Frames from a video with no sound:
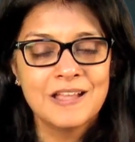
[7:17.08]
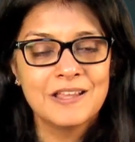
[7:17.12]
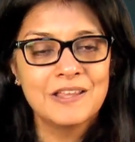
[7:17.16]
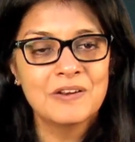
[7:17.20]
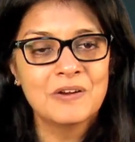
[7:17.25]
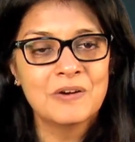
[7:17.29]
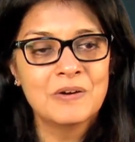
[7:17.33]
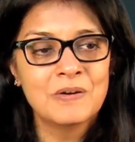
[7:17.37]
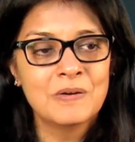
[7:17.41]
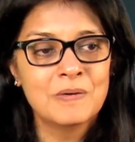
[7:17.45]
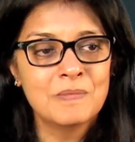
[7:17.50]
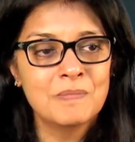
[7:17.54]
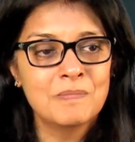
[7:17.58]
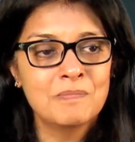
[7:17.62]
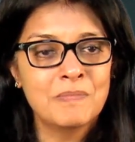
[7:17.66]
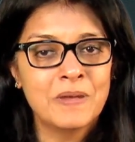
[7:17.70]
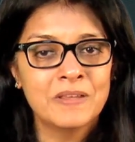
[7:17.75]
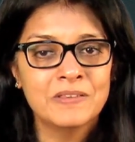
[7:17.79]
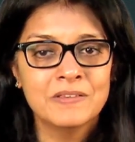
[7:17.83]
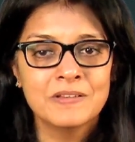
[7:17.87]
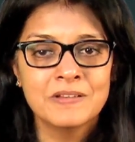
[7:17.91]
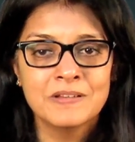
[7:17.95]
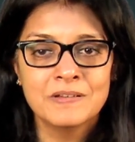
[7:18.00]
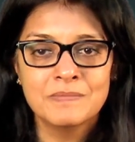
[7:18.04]

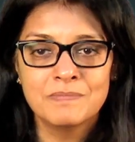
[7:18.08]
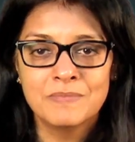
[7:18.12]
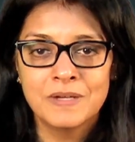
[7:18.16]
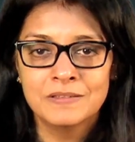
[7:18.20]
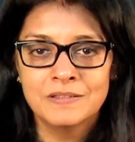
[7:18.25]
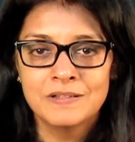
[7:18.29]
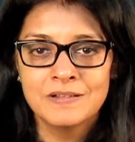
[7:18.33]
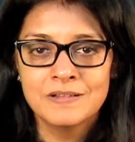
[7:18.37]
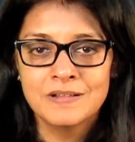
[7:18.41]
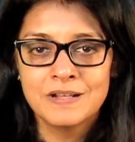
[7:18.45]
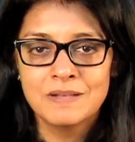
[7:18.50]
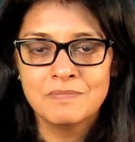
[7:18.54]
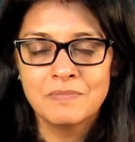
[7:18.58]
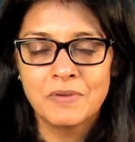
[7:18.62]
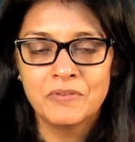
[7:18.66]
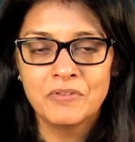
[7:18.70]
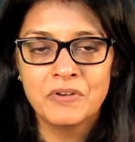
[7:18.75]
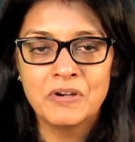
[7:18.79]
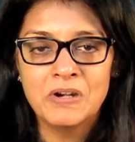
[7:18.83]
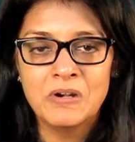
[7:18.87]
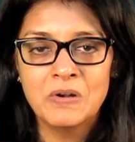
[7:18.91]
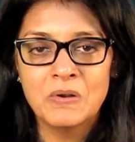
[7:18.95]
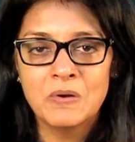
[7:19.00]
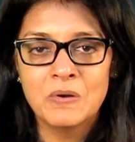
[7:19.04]
mother and
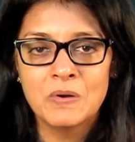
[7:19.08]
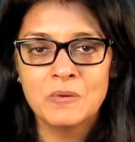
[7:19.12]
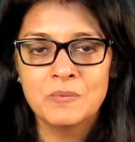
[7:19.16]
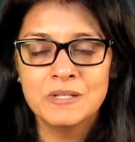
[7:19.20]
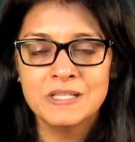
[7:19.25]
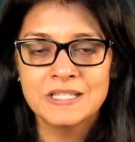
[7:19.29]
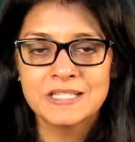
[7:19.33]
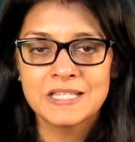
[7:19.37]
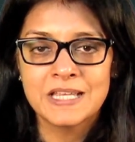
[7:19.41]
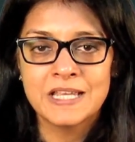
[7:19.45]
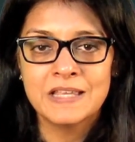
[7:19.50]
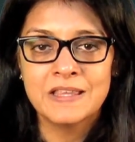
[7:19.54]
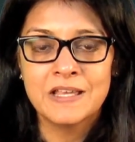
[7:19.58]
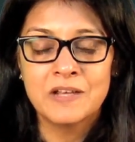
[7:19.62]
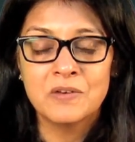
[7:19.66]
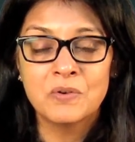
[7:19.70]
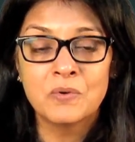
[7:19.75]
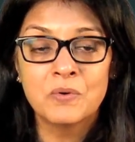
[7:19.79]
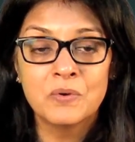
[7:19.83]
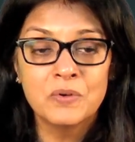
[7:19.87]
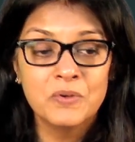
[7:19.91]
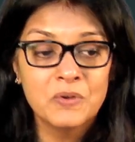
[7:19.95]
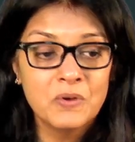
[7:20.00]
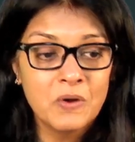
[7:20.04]
mother-in-law will say that,
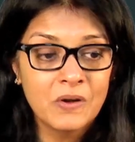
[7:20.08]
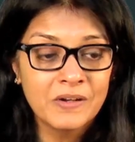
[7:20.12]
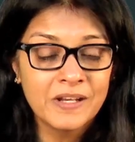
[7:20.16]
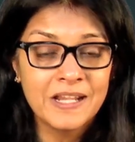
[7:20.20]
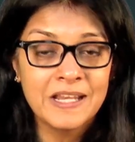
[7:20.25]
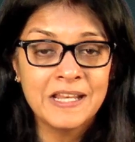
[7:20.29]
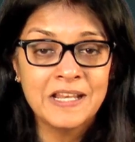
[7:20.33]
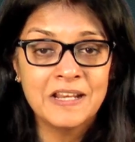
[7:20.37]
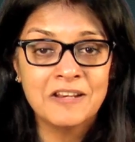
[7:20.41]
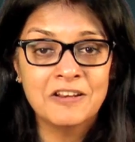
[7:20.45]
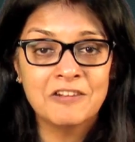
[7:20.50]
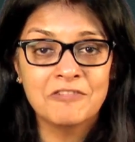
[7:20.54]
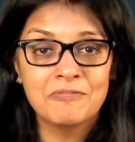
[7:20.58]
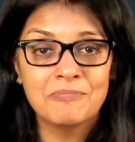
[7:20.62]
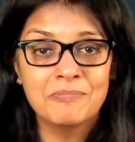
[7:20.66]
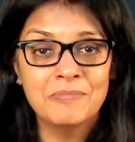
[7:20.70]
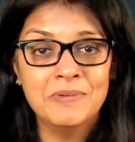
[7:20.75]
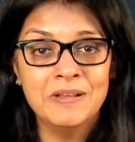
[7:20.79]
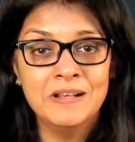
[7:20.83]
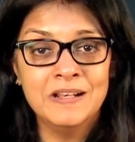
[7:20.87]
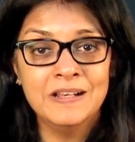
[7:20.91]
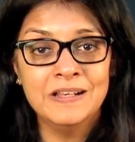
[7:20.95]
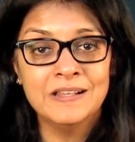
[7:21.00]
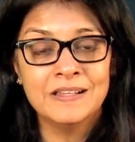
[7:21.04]
oh, you are not getting enough
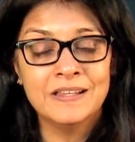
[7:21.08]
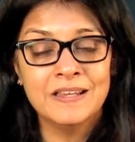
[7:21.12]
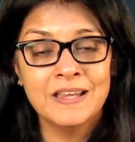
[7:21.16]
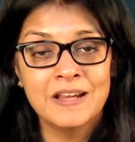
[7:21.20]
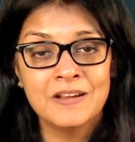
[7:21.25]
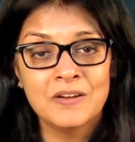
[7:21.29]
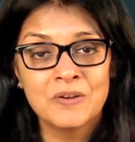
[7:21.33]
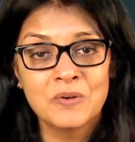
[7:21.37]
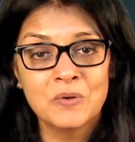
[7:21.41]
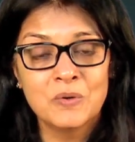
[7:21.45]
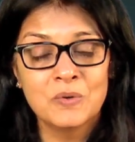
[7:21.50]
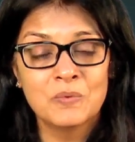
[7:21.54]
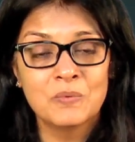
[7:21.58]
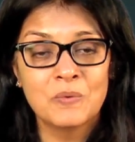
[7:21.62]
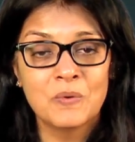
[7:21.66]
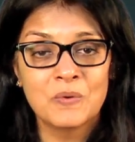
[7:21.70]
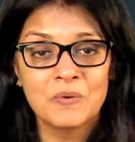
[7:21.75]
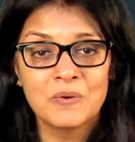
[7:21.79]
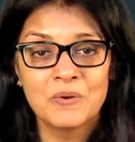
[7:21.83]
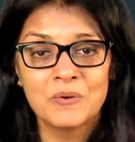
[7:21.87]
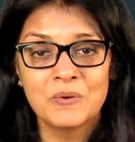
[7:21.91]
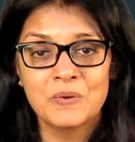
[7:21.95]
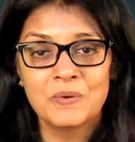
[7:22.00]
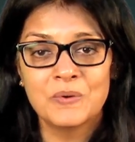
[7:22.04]
milk, ye karo, wo
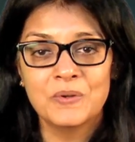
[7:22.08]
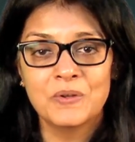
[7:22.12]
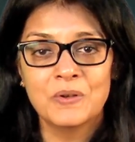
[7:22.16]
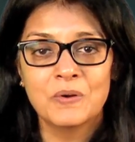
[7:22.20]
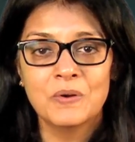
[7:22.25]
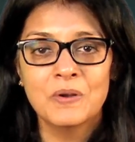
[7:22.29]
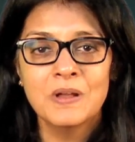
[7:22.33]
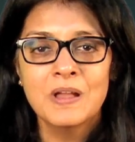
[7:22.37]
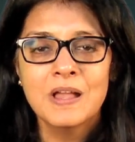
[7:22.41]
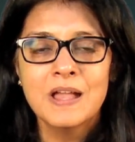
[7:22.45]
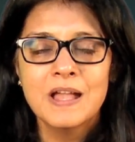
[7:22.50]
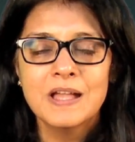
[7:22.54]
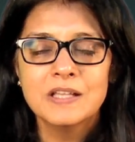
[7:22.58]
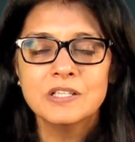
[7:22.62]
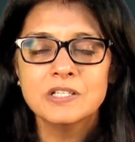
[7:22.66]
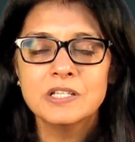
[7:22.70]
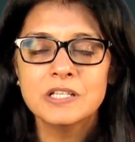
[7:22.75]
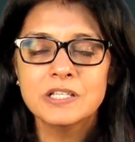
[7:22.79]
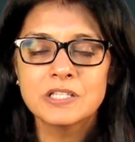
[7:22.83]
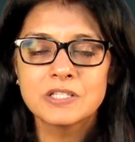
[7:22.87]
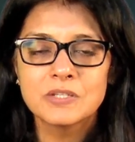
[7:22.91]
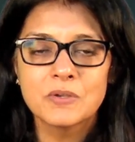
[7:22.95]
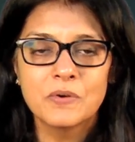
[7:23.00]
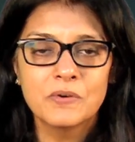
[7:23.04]
karo,
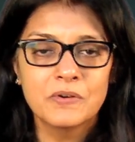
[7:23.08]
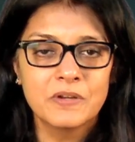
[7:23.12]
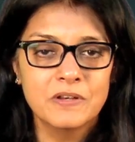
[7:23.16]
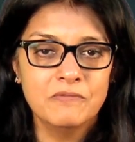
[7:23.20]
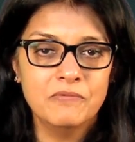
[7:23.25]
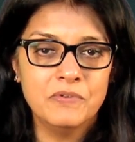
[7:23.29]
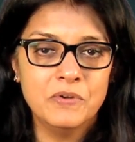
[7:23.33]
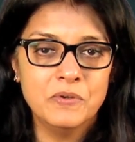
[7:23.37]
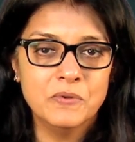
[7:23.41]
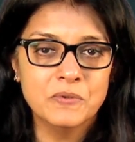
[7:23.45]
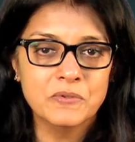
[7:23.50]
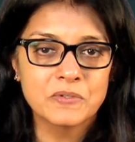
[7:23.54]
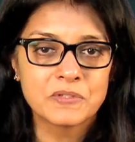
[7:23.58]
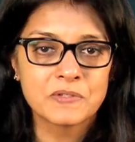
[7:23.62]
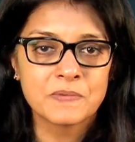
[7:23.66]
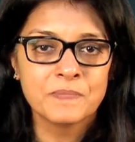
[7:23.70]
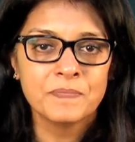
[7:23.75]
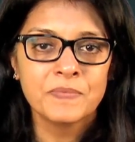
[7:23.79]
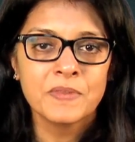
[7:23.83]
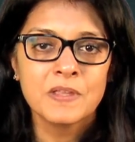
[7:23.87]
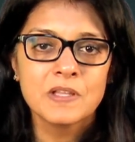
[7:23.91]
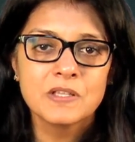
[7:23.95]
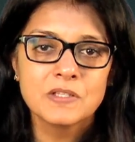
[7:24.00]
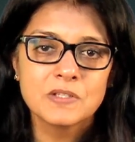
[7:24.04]
she is so confused.
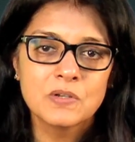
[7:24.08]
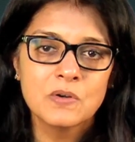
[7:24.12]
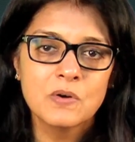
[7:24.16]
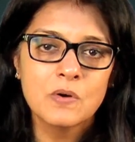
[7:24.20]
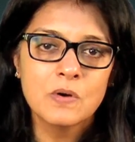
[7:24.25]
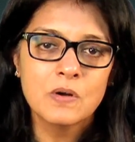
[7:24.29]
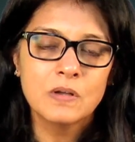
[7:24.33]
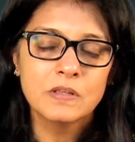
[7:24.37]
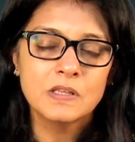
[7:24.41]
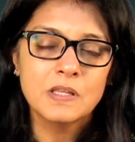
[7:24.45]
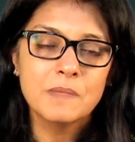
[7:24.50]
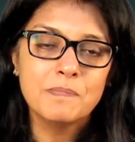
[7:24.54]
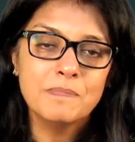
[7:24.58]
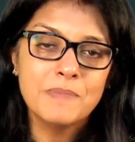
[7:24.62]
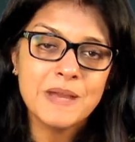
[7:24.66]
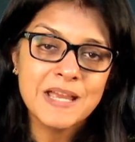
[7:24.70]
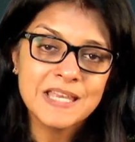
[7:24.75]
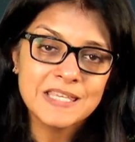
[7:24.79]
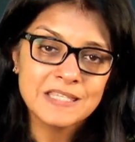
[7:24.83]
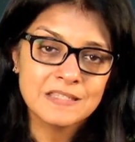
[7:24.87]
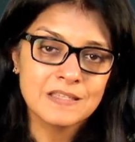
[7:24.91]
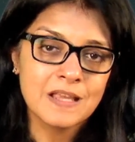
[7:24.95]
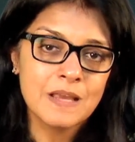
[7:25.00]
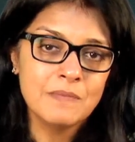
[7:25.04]
So the
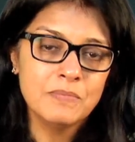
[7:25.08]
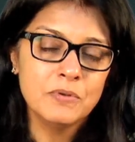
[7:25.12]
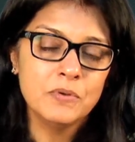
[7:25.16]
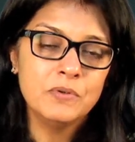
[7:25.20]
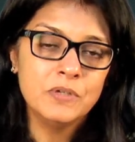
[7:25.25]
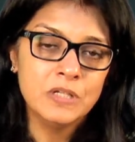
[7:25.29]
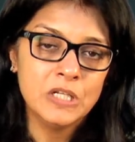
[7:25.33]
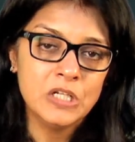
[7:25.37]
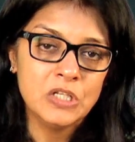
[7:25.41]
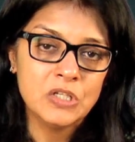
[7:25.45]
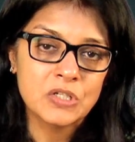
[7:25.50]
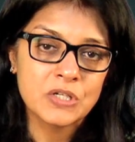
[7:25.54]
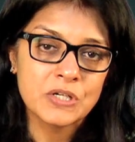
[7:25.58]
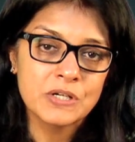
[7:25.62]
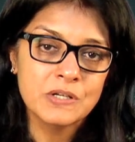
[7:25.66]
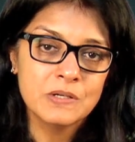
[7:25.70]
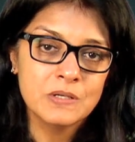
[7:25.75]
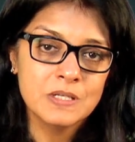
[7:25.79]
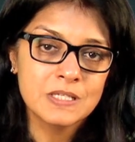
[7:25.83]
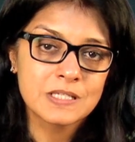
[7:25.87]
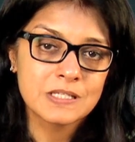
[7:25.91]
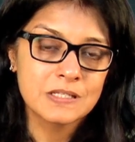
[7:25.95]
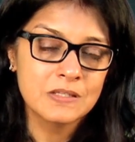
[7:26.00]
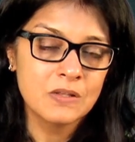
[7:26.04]
best time to teach
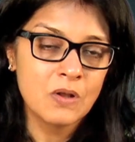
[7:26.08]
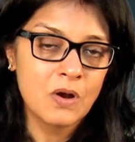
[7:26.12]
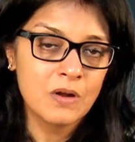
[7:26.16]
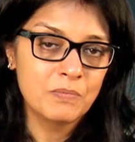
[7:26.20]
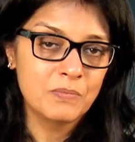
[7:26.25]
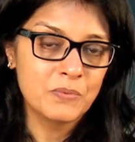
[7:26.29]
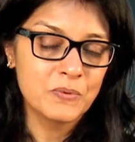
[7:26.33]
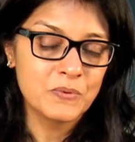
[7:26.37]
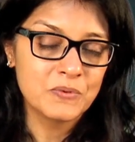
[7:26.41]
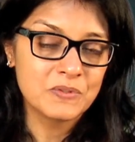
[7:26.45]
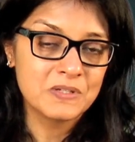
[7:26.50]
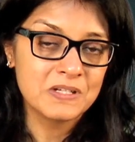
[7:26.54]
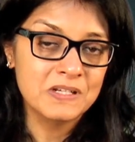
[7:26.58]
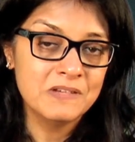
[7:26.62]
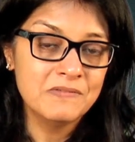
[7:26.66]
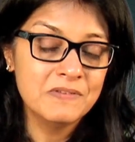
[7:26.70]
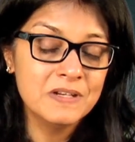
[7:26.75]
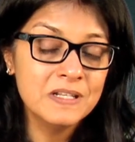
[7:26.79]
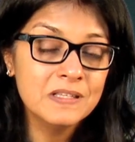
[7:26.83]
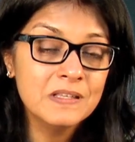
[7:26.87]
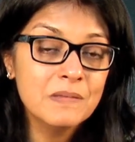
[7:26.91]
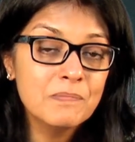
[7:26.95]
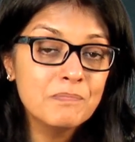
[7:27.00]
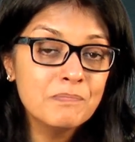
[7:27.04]
her is not post
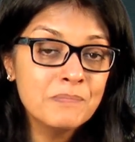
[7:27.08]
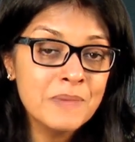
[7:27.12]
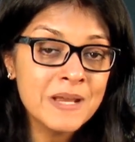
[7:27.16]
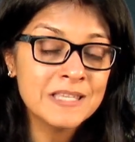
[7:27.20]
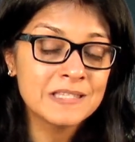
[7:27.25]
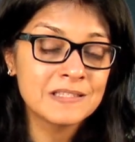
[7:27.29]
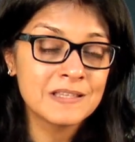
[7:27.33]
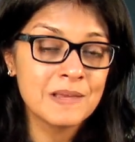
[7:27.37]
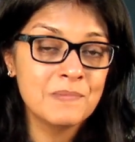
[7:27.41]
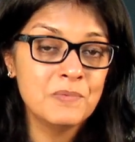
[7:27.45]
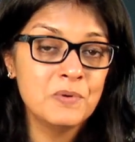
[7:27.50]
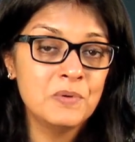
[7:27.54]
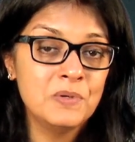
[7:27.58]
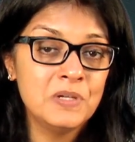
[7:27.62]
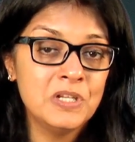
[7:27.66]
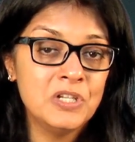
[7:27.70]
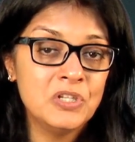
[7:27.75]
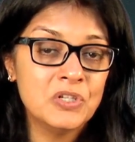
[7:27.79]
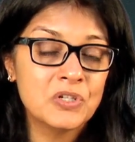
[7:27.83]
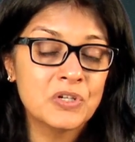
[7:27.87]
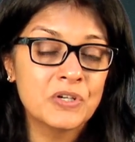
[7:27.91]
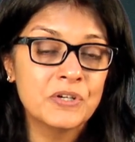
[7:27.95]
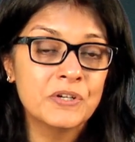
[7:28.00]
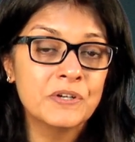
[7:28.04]
delivery, the best time to
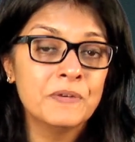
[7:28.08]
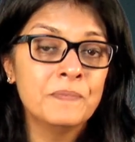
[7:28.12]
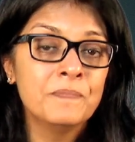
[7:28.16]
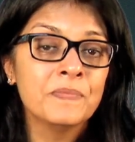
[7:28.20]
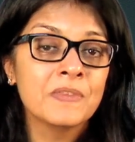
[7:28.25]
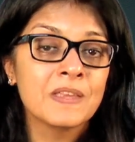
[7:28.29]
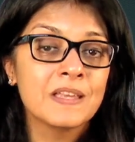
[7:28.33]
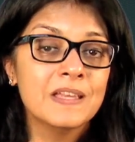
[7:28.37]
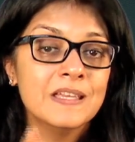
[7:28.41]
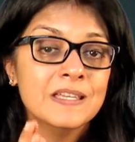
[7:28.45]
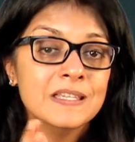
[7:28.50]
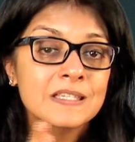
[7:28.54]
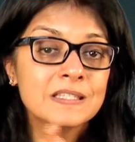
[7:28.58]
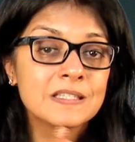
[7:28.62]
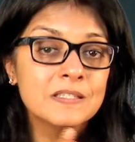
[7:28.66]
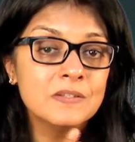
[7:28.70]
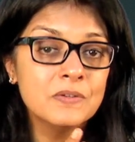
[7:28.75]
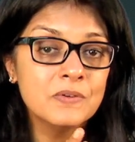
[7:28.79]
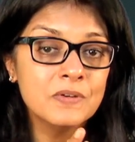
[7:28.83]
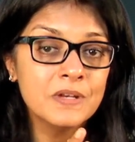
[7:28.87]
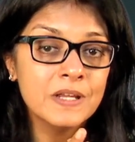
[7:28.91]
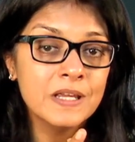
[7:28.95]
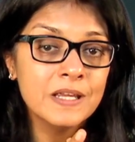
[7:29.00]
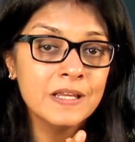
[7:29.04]
teach her is
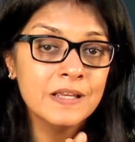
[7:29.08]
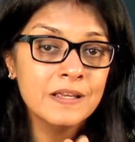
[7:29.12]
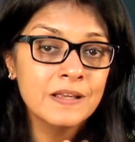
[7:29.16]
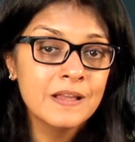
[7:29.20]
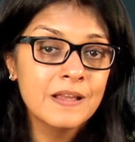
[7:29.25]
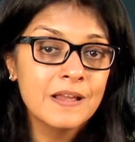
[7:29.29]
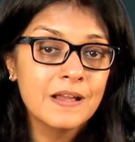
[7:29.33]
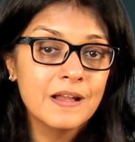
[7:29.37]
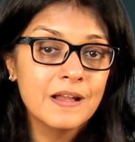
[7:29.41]
during